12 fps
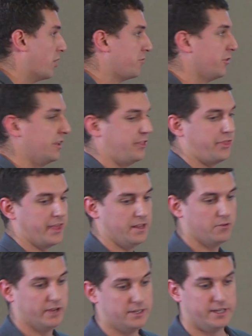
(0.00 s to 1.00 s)
one really
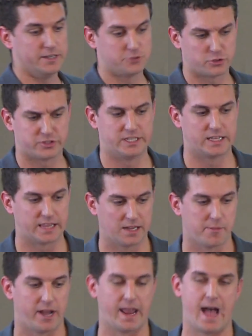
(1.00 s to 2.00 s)
interesting thing
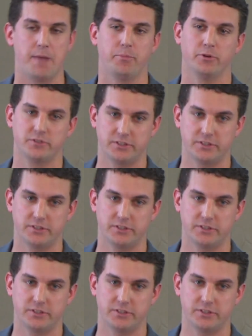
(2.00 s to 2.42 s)
about Apple,